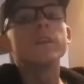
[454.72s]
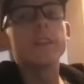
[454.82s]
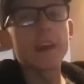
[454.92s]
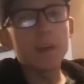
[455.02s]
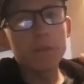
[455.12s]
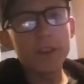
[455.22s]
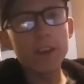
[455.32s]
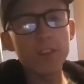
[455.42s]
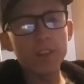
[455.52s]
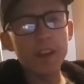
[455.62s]
Now
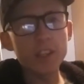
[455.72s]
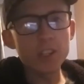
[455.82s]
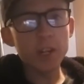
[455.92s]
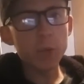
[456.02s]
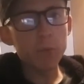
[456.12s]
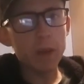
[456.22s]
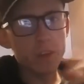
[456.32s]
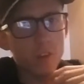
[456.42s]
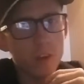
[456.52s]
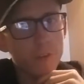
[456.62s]
it's actually
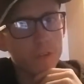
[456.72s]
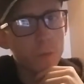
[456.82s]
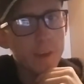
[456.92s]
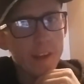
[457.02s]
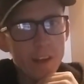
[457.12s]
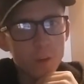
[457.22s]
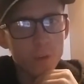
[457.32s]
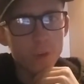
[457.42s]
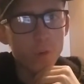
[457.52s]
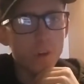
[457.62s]
bedtime for me
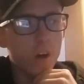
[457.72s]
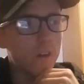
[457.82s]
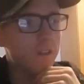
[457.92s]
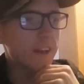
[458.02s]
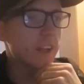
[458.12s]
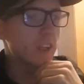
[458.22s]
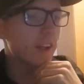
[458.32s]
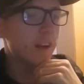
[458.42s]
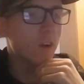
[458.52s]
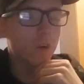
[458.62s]
now, so I've
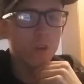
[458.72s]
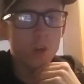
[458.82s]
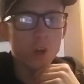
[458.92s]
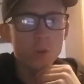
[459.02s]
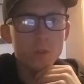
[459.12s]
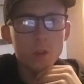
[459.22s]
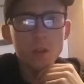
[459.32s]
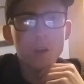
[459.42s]
literally got to go.